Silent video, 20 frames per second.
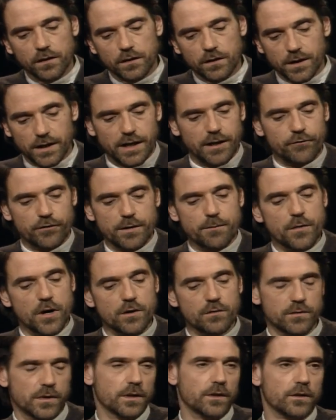at every
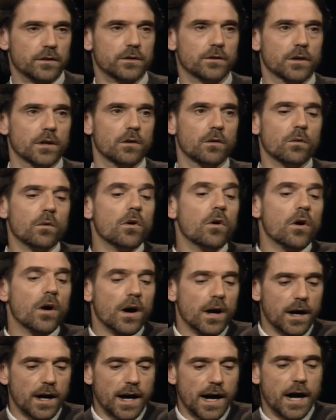moment. You know,
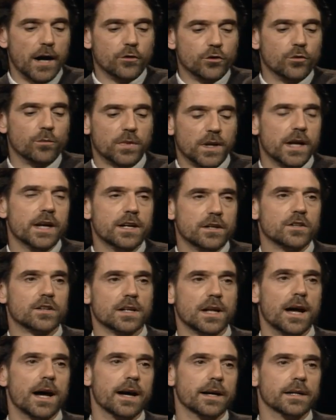how do you play each
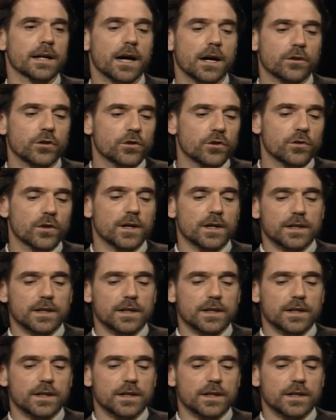line? How do you...